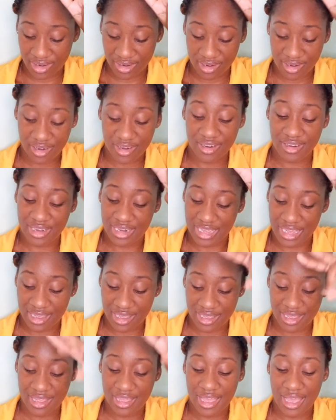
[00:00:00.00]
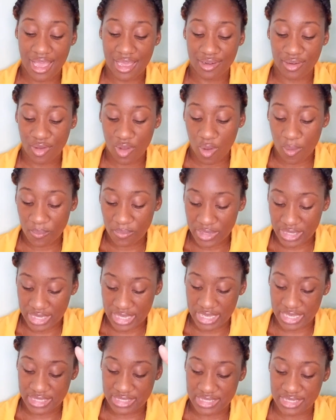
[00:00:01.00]
hernia, and
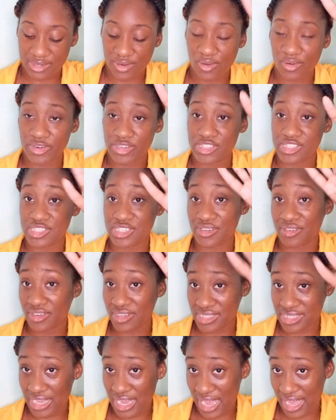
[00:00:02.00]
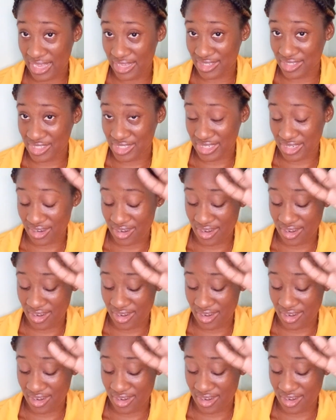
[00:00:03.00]
complicated or serious hiatus